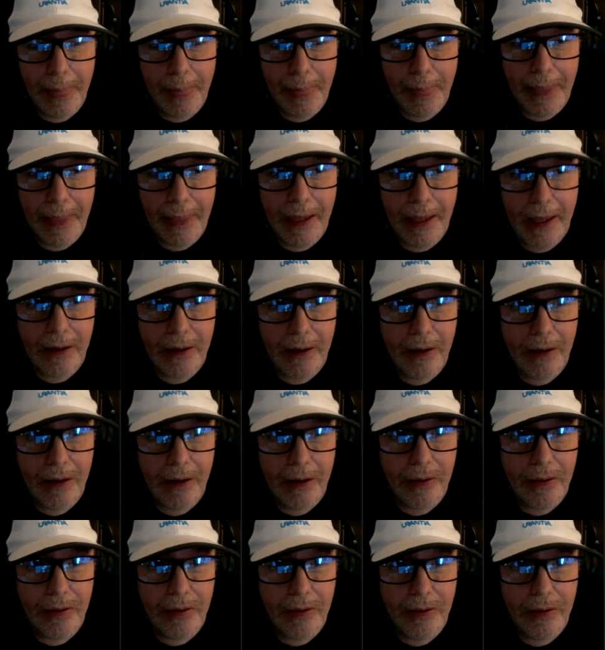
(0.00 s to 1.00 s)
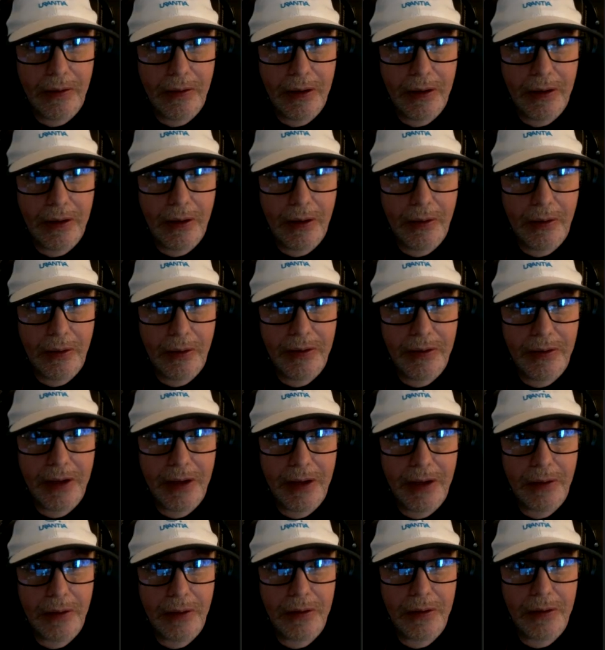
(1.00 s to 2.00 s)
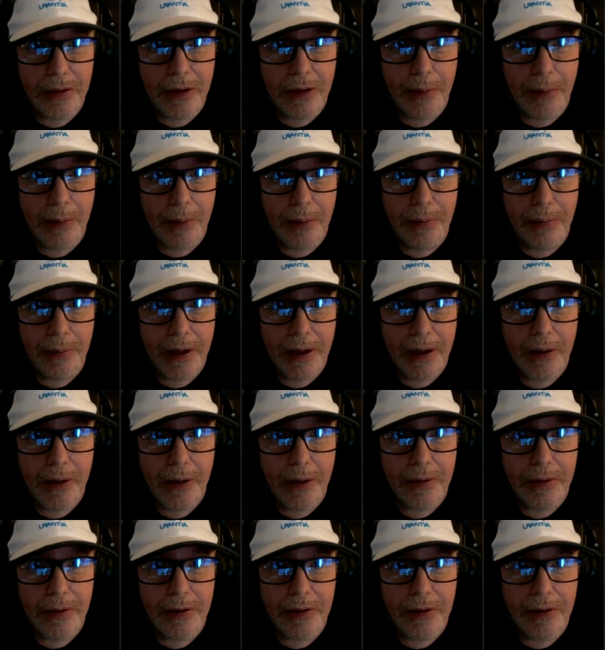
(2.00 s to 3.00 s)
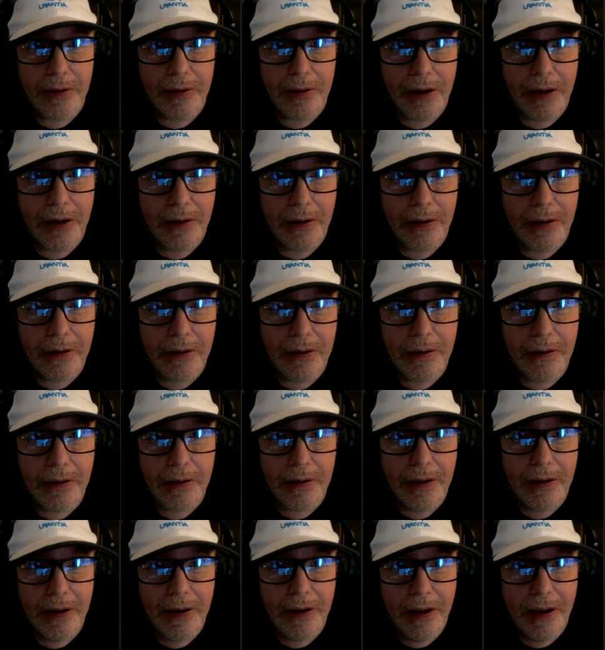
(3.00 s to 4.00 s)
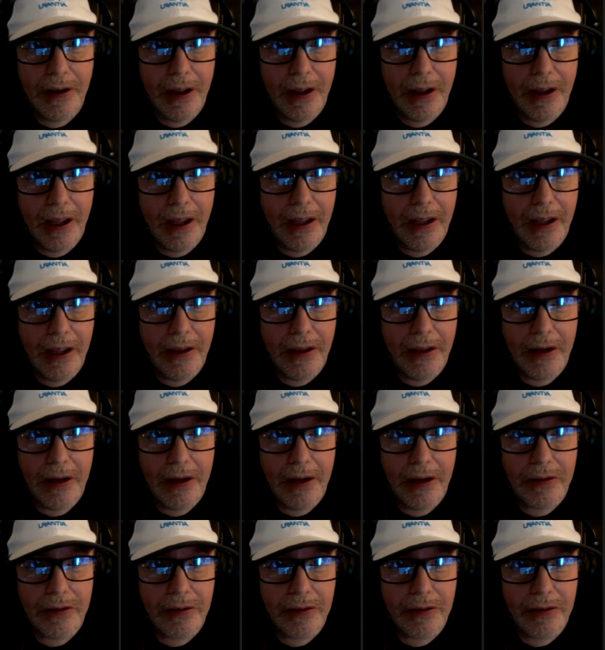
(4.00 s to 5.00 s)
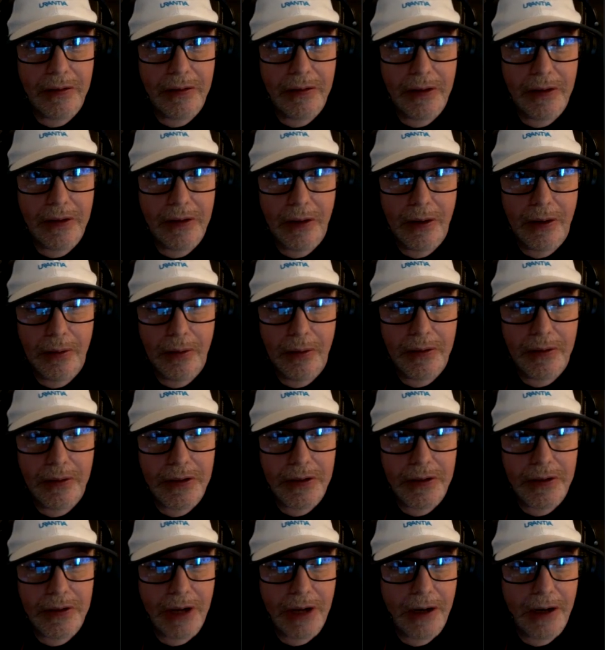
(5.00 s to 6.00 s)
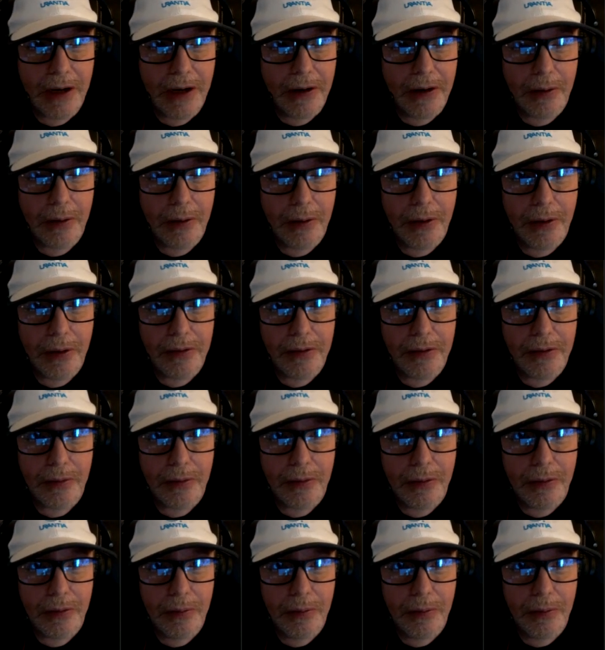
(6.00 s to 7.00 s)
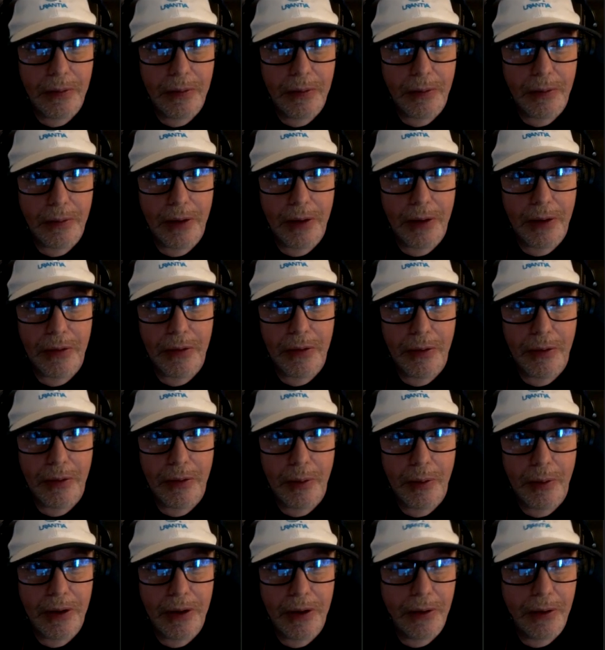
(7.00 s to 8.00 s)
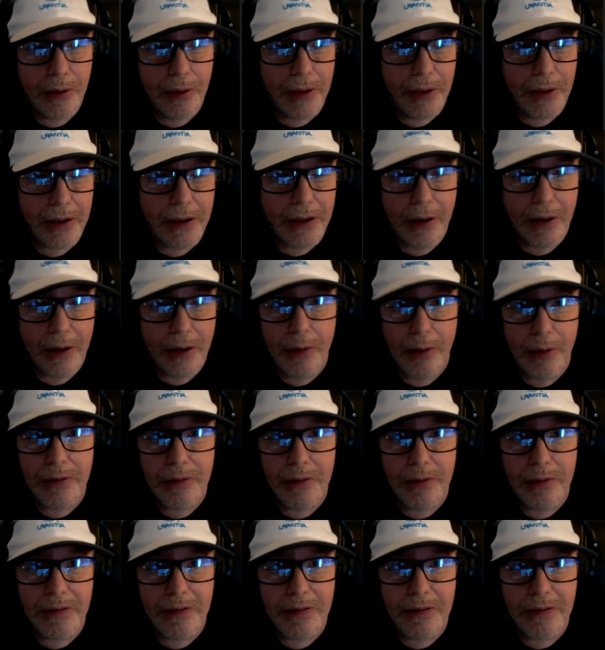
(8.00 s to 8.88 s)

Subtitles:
And this thing looked up like it was looking at her, and then it just shot across the room, right through the window like a ghost.